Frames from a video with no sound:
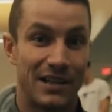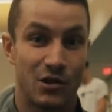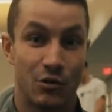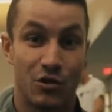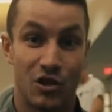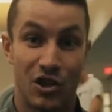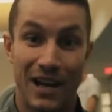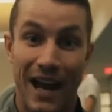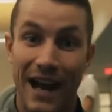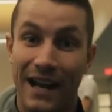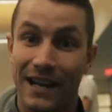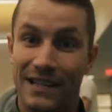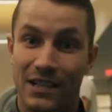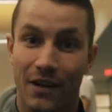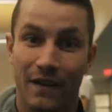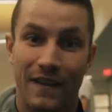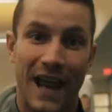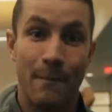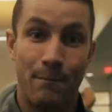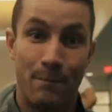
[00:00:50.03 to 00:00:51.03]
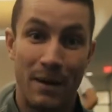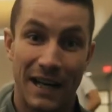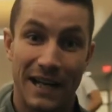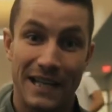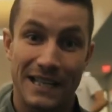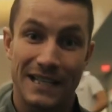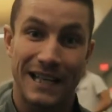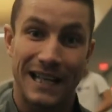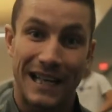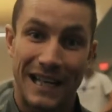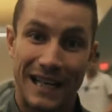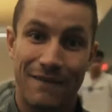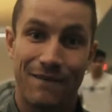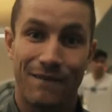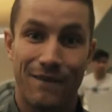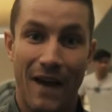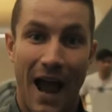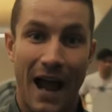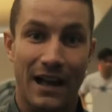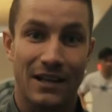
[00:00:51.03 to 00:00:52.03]
So genetics are the biggest key
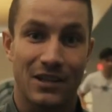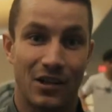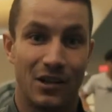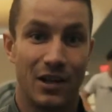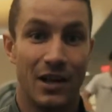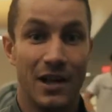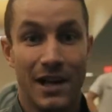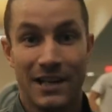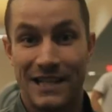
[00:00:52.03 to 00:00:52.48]
factor